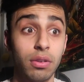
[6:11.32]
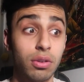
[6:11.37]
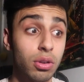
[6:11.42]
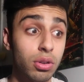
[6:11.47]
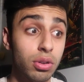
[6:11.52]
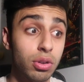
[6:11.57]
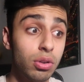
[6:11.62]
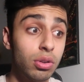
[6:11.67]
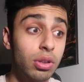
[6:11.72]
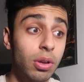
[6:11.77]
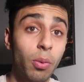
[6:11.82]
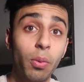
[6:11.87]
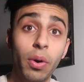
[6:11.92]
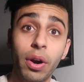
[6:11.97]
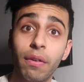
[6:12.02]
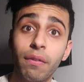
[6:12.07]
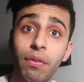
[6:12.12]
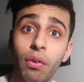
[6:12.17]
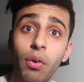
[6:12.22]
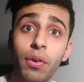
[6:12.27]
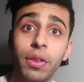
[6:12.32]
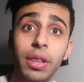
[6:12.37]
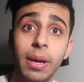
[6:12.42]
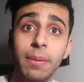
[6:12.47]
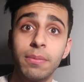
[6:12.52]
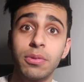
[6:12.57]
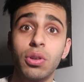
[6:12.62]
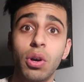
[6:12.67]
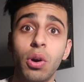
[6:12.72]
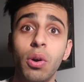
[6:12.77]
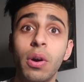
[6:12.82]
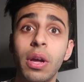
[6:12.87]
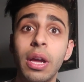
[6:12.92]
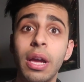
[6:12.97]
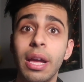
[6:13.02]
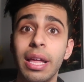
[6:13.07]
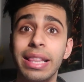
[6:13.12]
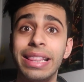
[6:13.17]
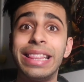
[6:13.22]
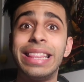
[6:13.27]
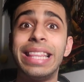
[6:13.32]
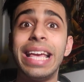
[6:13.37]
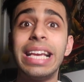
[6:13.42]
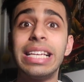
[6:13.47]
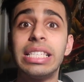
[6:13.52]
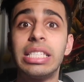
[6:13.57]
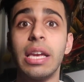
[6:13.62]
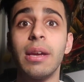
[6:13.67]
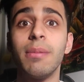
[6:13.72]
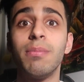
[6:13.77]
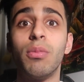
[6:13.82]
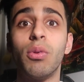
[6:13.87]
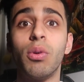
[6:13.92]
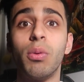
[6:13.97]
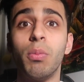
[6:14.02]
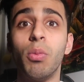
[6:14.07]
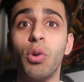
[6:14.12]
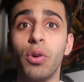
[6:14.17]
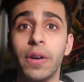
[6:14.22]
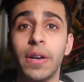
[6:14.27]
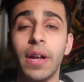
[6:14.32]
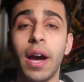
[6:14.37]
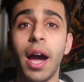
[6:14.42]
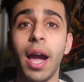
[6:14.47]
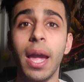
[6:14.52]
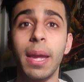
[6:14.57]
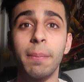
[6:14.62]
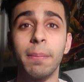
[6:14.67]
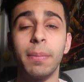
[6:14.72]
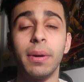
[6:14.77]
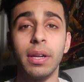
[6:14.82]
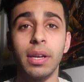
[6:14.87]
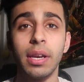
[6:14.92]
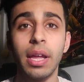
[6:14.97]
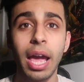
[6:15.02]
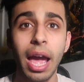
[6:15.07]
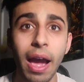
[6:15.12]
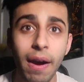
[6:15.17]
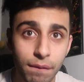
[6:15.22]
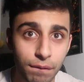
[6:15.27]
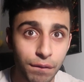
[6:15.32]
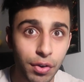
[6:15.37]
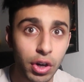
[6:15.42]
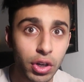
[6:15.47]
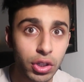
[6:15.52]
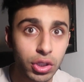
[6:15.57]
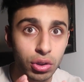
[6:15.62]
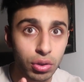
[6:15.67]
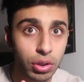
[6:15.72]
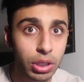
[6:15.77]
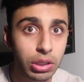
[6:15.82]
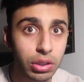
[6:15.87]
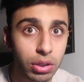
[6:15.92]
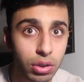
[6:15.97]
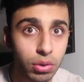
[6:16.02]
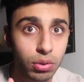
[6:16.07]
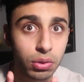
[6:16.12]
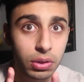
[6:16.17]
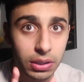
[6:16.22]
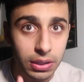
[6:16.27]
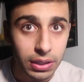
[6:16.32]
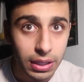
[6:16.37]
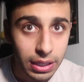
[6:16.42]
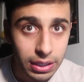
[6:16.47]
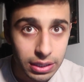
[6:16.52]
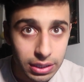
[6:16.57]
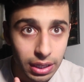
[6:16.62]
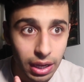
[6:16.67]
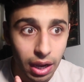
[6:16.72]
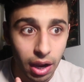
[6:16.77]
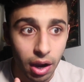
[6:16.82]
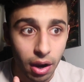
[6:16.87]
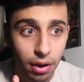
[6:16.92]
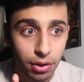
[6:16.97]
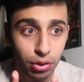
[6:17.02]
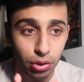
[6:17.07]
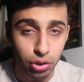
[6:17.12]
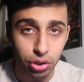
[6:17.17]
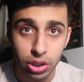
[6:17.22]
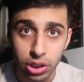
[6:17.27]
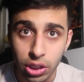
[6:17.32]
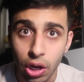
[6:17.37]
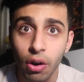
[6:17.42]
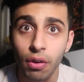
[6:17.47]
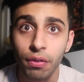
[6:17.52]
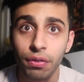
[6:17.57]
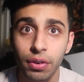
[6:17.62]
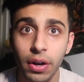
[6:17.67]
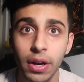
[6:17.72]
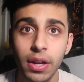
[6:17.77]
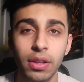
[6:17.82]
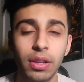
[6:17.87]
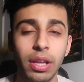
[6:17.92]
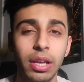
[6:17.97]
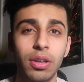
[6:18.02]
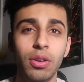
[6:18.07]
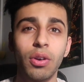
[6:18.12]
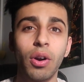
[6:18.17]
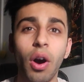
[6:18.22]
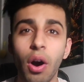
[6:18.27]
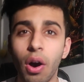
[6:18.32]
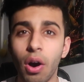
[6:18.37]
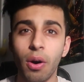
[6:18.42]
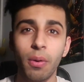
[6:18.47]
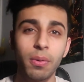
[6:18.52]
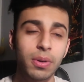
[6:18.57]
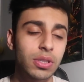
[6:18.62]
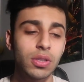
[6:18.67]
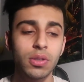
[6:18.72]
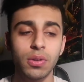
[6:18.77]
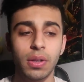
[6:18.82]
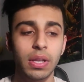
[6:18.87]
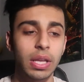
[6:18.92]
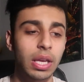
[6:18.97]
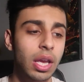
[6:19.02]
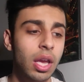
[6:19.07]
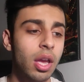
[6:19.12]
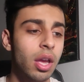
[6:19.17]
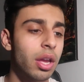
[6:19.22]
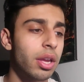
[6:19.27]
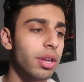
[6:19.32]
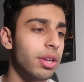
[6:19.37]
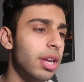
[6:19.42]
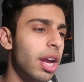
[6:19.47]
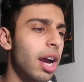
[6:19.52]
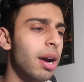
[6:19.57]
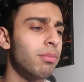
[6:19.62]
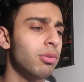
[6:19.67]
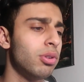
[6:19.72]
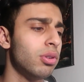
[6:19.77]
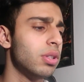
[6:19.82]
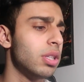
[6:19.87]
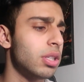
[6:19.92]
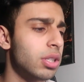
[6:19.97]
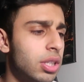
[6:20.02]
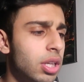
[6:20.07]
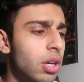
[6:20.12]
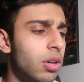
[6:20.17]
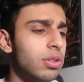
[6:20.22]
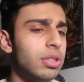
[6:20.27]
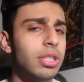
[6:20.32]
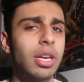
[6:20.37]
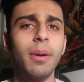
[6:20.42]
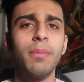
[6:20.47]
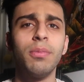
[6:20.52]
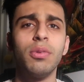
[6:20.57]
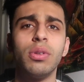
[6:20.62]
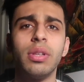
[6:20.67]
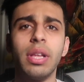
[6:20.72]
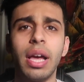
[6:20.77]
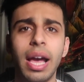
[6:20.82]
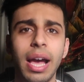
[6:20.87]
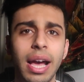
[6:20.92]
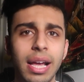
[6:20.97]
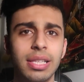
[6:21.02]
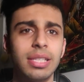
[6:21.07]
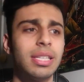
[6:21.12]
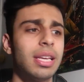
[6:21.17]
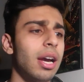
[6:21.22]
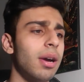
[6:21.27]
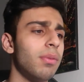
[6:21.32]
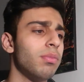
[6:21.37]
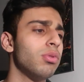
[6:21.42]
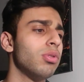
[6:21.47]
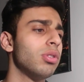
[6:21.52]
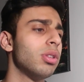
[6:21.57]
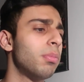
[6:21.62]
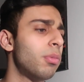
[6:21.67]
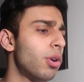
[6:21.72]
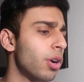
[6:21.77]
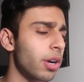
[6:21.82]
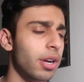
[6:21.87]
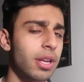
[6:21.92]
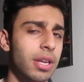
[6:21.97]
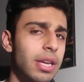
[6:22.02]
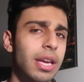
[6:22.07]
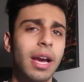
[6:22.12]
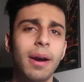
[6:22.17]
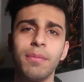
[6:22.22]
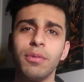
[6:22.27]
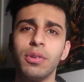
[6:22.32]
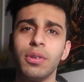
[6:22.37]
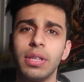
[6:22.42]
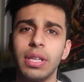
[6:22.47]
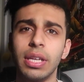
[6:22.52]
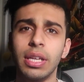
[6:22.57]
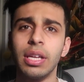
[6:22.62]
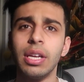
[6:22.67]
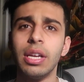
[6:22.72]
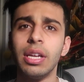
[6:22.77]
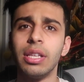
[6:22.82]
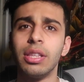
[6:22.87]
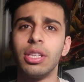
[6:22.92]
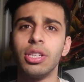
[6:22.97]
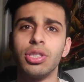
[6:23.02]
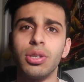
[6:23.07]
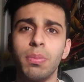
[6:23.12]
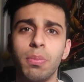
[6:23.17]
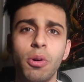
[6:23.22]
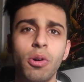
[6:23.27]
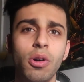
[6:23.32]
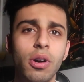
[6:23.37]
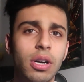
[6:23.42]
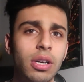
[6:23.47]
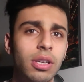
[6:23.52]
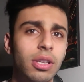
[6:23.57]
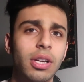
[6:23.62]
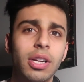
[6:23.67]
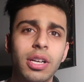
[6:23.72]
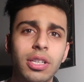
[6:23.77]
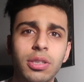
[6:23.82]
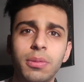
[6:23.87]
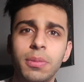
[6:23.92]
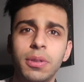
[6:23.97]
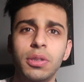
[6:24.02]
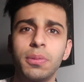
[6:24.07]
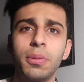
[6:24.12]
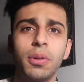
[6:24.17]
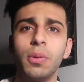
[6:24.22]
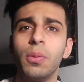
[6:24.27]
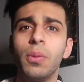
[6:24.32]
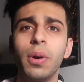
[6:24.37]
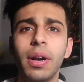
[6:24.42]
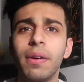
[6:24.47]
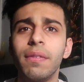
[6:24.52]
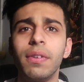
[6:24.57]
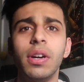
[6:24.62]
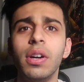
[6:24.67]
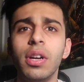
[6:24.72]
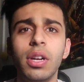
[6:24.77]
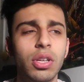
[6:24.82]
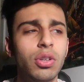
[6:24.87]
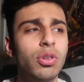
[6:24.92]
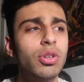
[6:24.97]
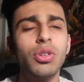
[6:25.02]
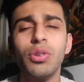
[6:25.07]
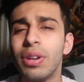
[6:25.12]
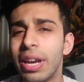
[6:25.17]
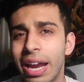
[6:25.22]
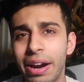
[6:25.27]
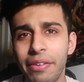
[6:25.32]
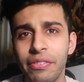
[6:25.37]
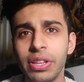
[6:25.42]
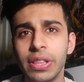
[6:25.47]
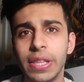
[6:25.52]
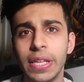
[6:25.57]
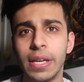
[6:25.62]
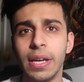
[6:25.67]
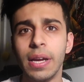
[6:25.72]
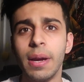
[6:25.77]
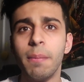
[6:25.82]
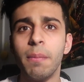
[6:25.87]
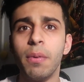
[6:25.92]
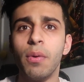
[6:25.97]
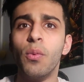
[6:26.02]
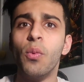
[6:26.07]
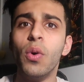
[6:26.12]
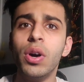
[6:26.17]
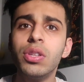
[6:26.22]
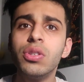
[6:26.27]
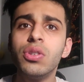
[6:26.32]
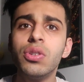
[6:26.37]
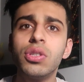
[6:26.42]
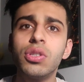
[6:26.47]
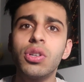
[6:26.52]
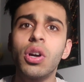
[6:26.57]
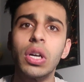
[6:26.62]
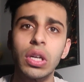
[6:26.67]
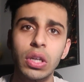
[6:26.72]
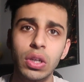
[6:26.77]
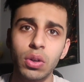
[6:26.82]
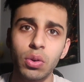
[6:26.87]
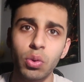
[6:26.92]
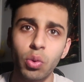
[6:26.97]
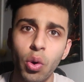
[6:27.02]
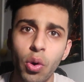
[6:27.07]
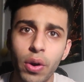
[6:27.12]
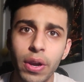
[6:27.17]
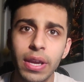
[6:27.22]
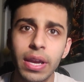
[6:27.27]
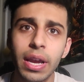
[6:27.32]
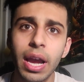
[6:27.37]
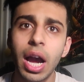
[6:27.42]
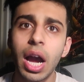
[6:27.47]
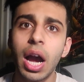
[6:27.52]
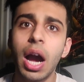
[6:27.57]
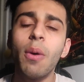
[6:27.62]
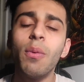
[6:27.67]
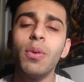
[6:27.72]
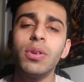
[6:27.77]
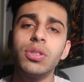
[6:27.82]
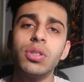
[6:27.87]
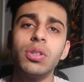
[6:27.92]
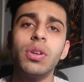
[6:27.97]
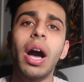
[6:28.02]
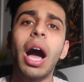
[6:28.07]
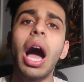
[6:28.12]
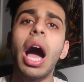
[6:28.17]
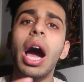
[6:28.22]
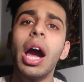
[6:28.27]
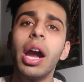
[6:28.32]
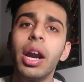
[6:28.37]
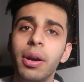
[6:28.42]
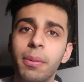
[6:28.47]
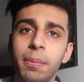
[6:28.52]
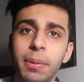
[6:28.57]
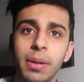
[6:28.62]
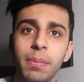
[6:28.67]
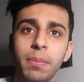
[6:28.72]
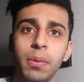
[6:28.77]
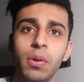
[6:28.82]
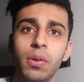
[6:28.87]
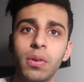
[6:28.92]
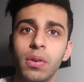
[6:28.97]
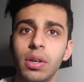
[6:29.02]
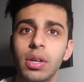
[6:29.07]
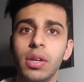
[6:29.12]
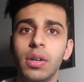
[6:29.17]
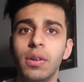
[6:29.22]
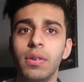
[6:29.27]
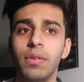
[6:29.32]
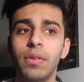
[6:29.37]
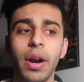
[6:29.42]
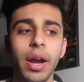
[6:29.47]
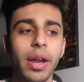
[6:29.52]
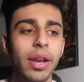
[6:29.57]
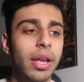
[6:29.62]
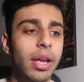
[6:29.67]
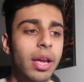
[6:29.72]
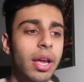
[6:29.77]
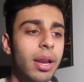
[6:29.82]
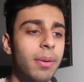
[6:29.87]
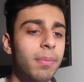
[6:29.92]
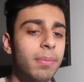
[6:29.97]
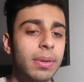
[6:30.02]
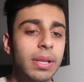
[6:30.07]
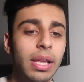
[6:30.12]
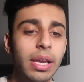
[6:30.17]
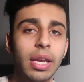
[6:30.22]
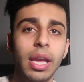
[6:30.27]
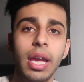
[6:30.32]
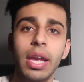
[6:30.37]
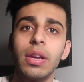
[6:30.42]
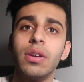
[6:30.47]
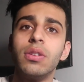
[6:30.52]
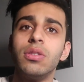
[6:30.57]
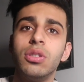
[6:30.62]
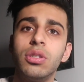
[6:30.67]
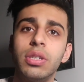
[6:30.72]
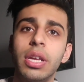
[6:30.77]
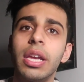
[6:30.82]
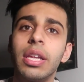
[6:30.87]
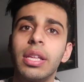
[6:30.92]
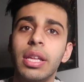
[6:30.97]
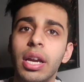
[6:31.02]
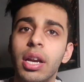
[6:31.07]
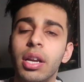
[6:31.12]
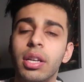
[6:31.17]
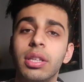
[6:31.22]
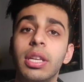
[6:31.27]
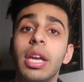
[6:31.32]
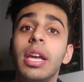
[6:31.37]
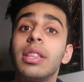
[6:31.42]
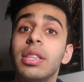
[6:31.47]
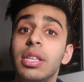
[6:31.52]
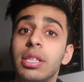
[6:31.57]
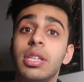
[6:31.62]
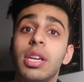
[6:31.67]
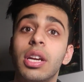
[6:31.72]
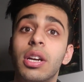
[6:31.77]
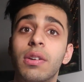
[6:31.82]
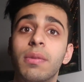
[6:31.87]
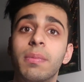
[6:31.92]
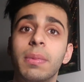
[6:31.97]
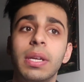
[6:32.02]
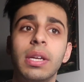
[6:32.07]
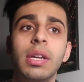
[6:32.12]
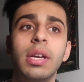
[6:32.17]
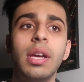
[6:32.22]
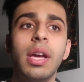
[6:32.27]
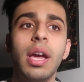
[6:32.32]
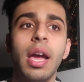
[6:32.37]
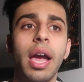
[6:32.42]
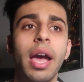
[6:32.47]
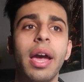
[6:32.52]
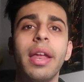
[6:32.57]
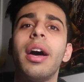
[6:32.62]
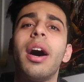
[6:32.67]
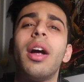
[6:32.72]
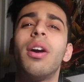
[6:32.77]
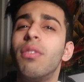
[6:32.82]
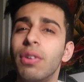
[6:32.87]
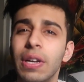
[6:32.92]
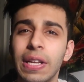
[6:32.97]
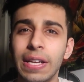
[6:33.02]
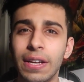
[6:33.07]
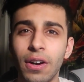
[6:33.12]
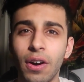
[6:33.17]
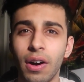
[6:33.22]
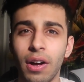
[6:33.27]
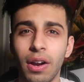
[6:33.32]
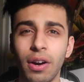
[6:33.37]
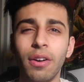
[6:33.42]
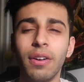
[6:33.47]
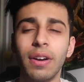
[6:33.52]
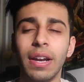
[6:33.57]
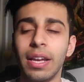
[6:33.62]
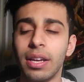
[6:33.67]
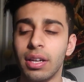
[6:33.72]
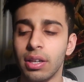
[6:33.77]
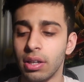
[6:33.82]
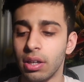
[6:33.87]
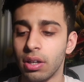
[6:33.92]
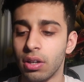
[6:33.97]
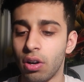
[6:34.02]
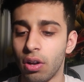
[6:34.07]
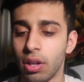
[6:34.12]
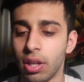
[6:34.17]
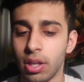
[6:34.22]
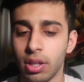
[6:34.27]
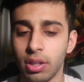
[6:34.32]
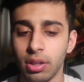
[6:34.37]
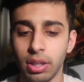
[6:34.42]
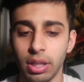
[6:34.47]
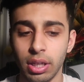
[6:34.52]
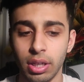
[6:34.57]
to do the work for them, so they save more time. But at first, you need to do the things yourself, right? You're always doing yeah, I'm doing the sales, yeah, I'm doing the ads, yeah, I'm doing the marketing, yeah, I'm doing the support, the customer support, whatever. You're doing everything. But once you start growing, I want you to hire people, right? And be hey, could you take this care of me? And I don't like calling